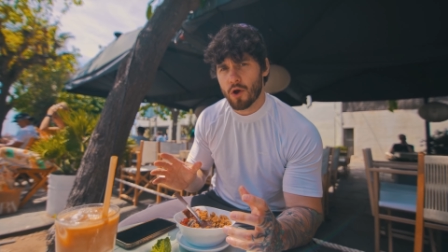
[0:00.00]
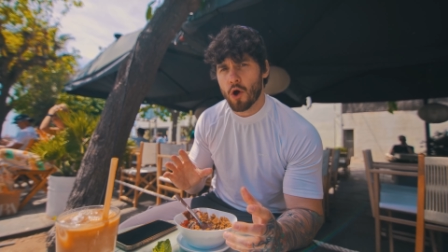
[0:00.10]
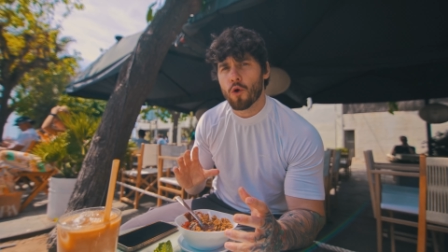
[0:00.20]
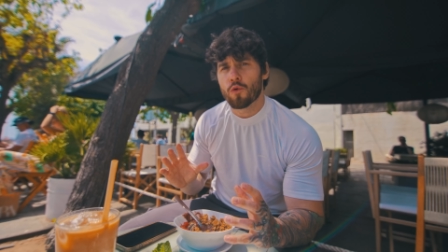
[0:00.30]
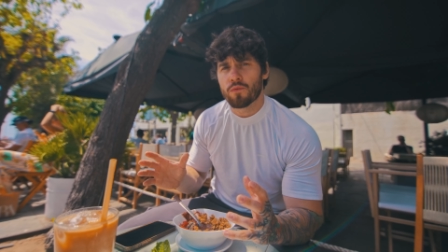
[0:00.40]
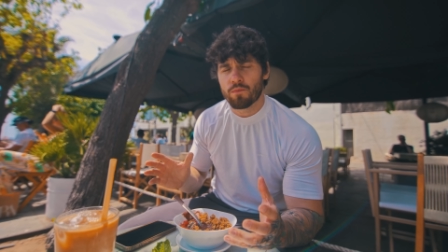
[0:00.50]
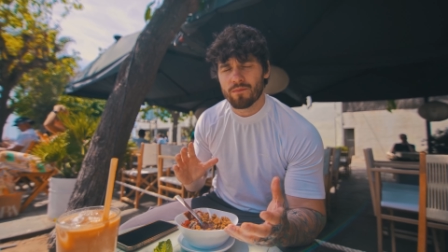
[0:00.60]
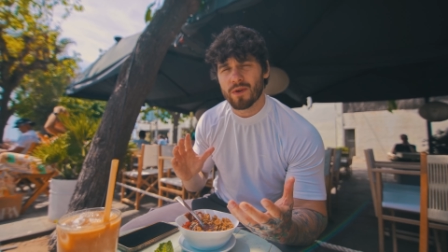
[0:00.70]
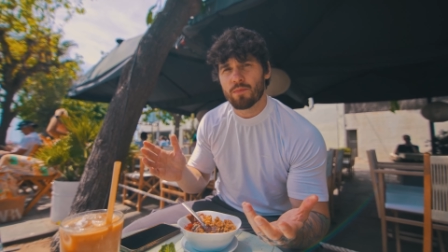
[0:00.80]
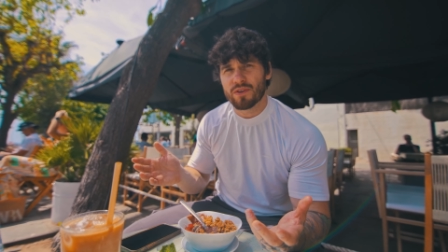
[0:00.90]
own
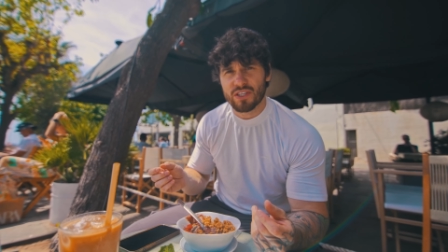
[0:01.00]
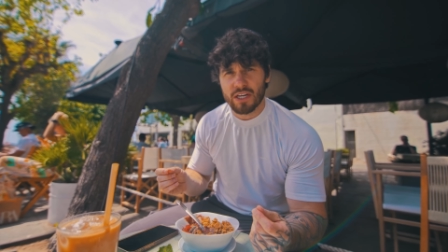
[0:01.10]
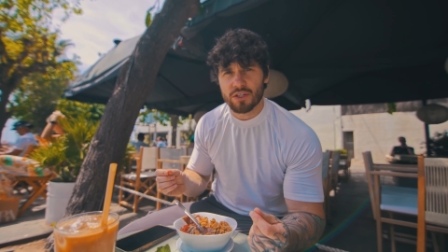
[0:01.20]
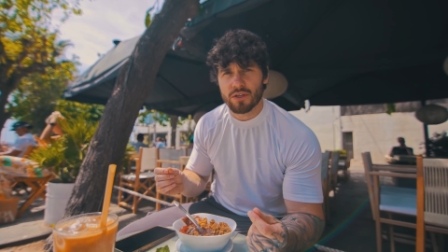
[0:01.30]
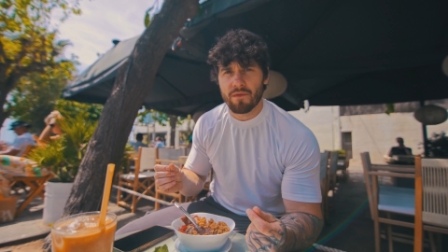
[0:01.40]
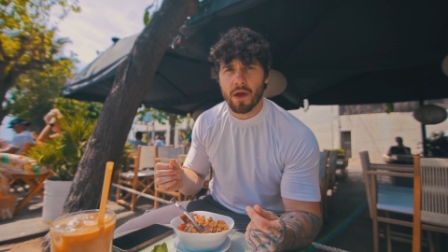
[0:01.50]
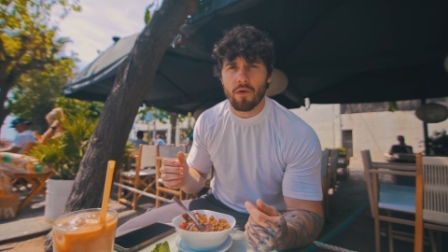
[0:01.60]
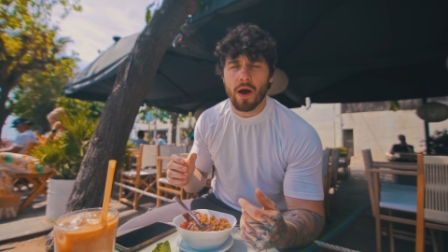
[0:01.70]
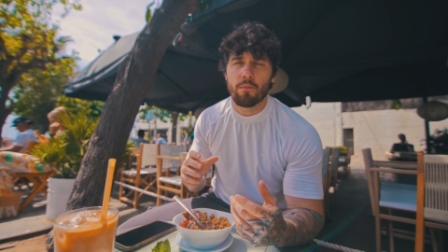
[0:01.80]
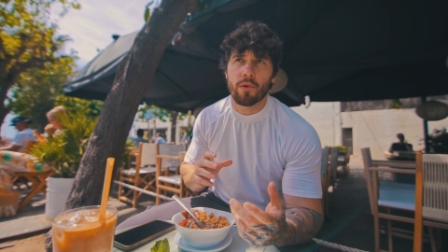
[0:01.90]
a percentage of
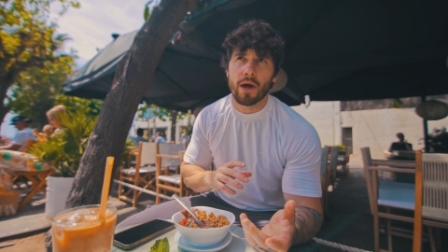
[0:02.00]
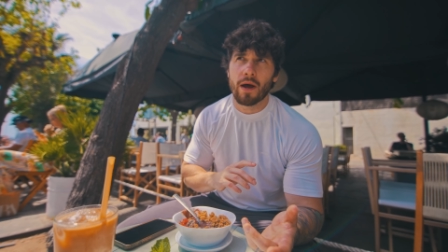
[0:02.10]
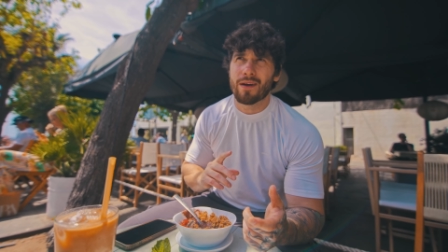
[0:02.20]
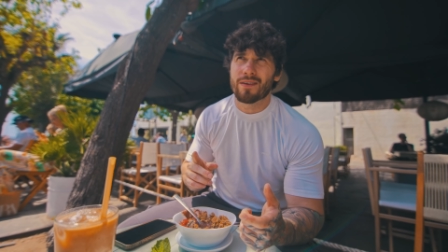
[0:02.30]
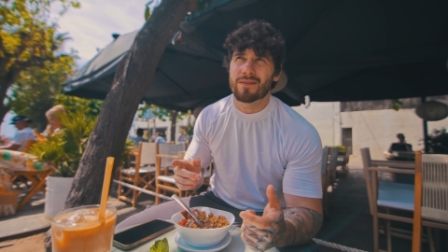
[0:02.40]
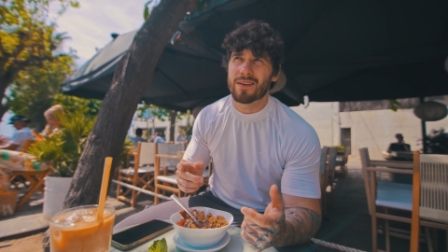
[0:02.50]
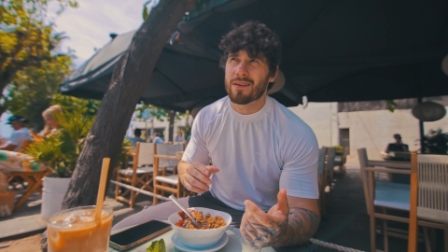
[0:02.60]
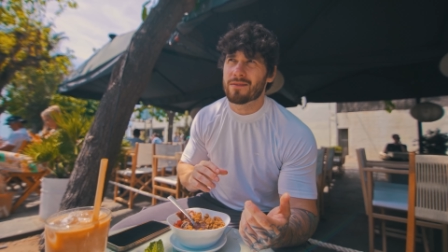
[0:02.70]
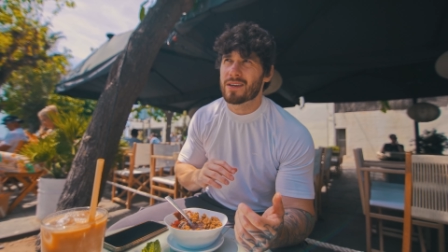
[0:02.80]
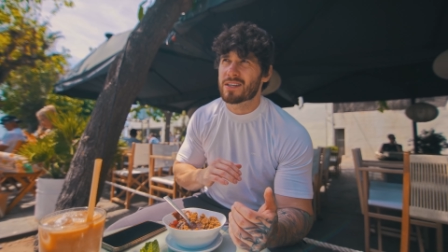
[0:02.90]
their app. But I'll,
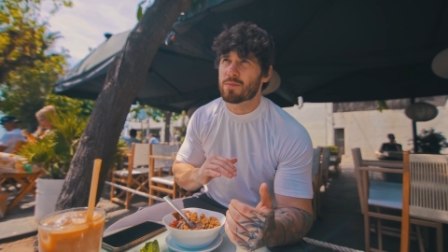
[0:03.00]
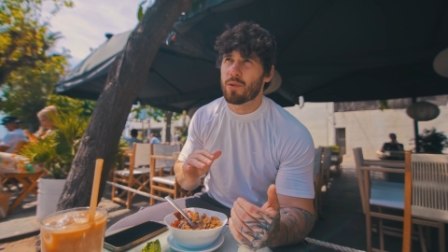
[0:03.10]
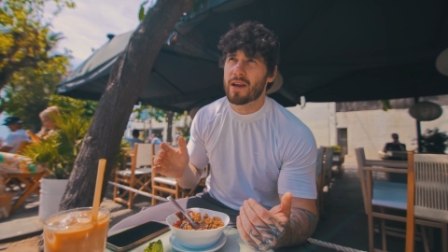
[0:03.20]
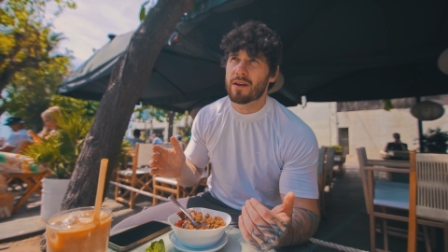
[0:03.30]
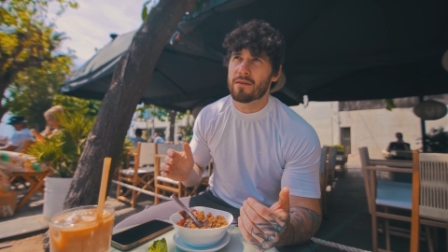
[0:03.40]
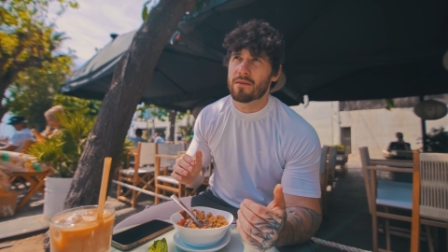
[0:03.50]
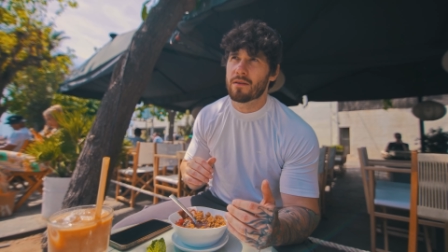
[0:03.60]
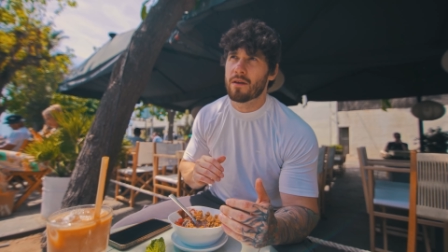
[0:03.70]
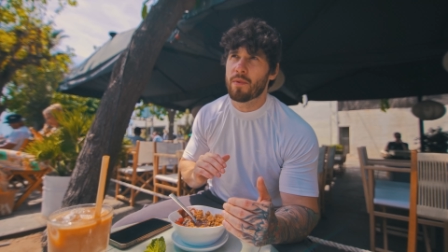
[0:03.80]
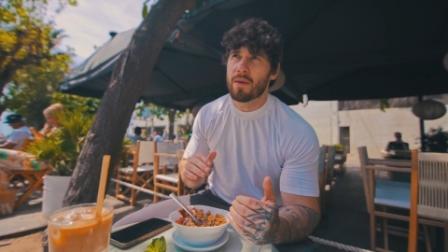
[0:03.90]
I'll explain
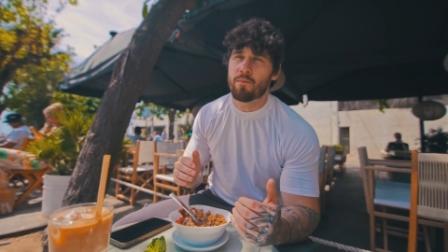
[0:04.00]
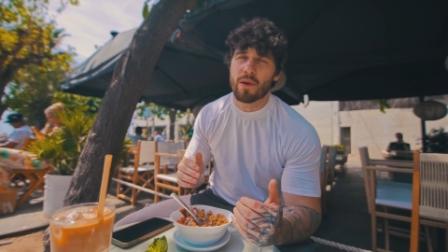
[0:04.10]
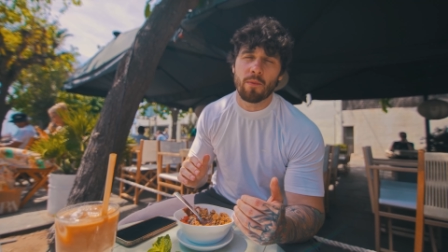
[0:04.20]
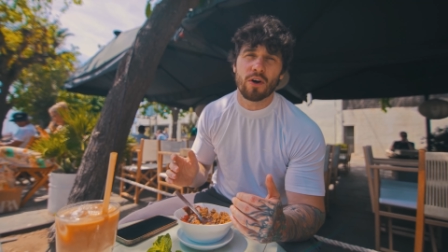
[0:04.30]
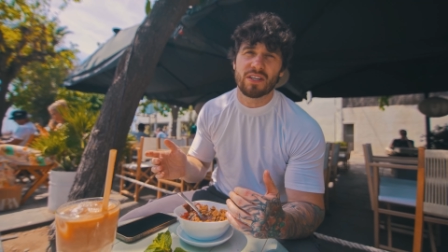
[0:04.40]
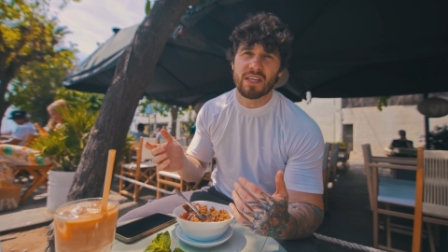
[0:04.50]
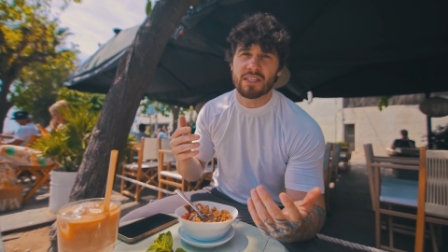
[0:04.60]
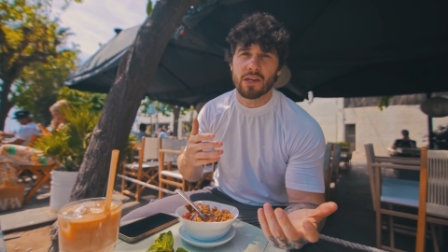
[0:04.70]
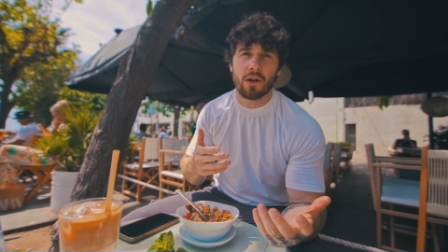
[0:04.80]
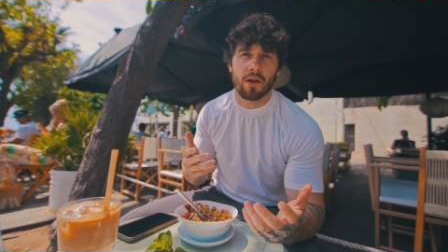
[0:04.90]
a bit in a bit more
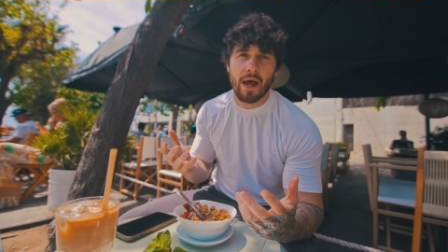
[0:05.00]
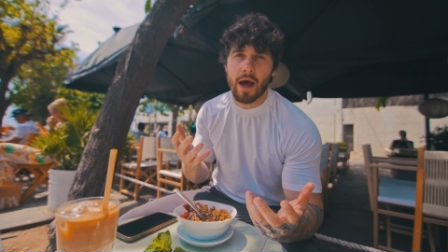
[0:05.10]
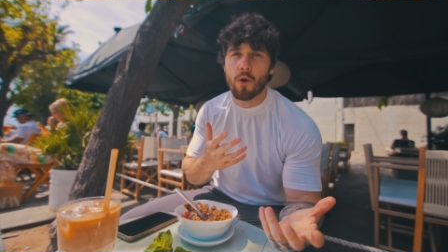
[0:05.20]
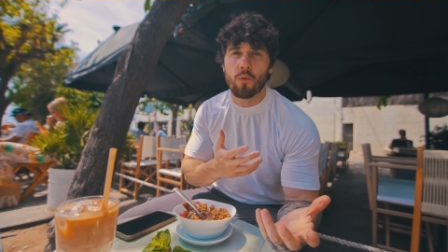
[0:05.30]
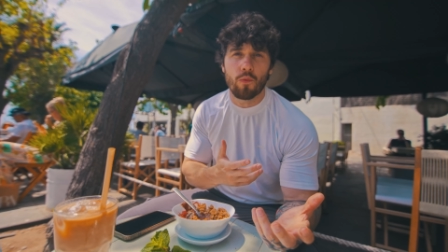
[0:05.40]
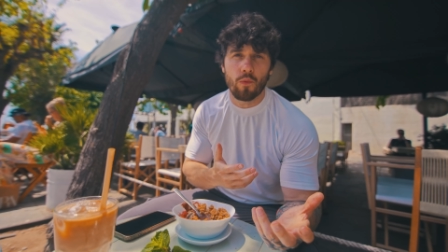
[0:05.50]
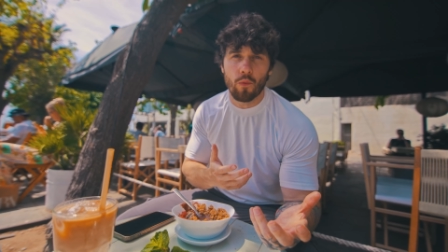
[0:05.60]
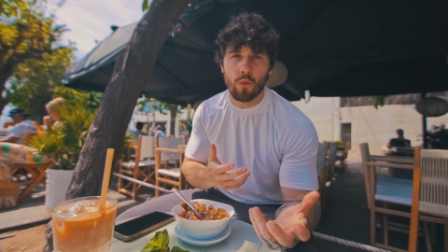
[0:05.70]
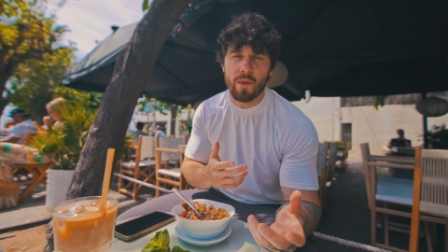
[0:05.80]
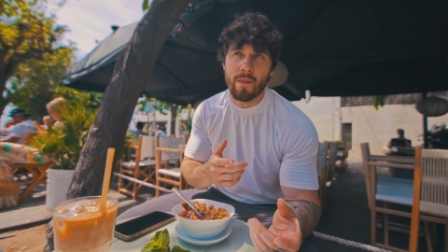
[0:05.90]
detail on how
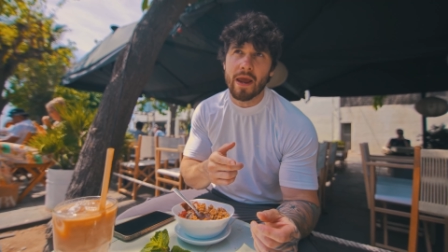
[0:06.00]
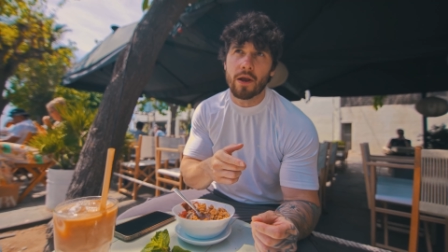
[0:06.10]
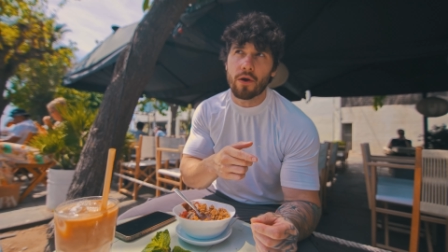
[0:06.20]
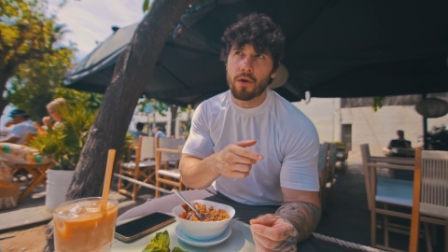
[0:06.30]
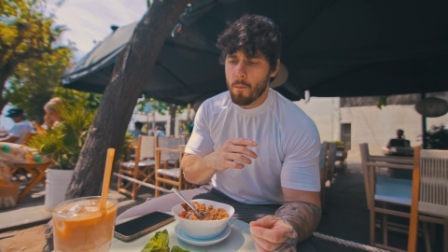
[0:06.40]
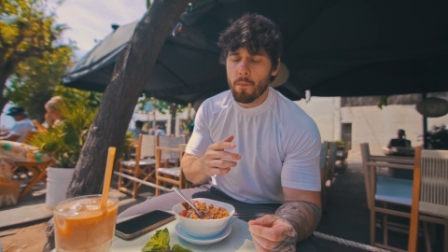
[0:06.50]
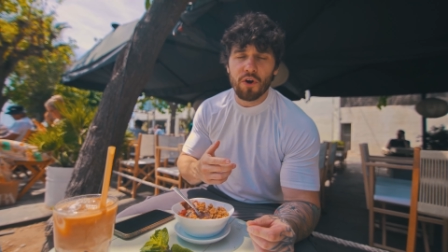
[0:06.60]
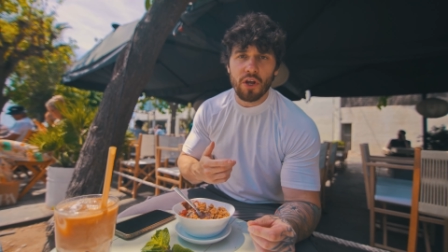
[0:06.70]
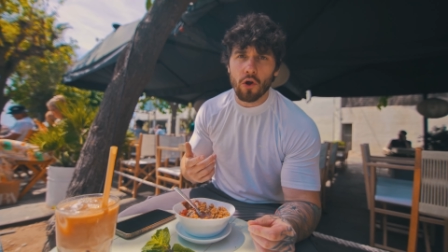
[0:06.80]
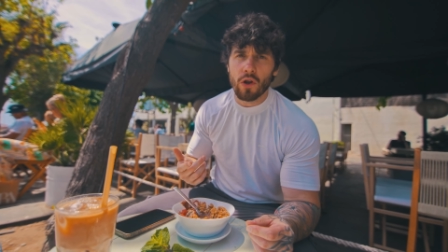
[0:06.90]
we make
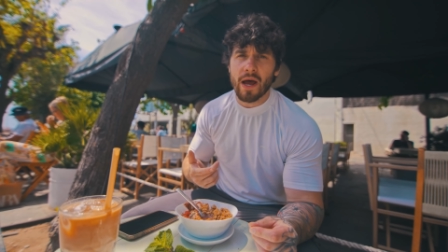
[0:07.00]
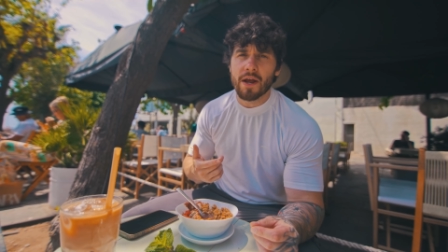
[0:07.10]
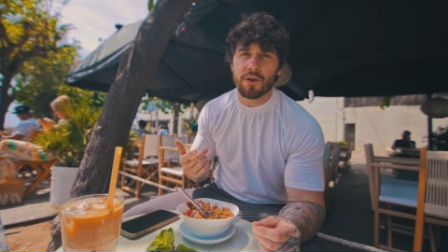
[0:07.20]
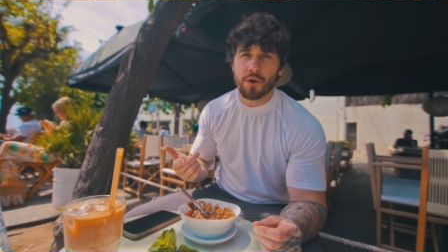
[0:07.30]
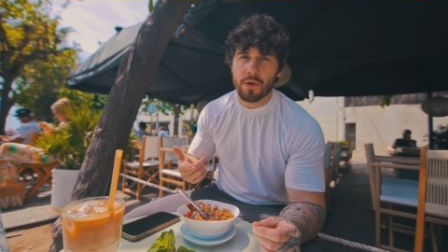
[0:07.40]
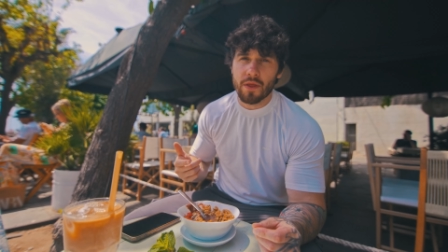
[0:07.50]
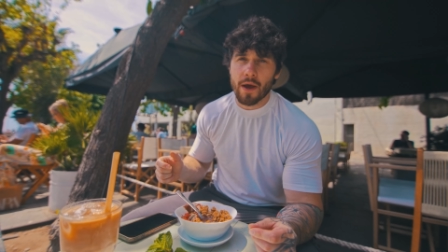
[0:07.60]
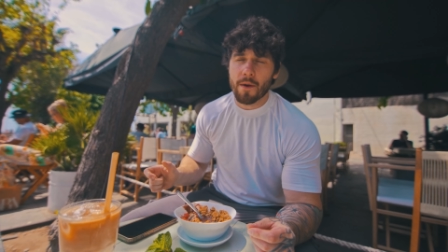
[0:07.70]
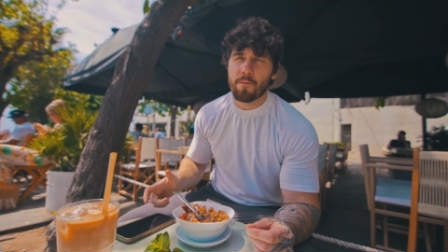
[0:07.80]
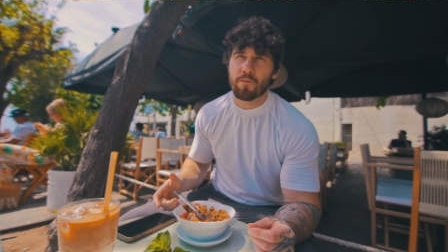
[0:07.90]
money online doing that.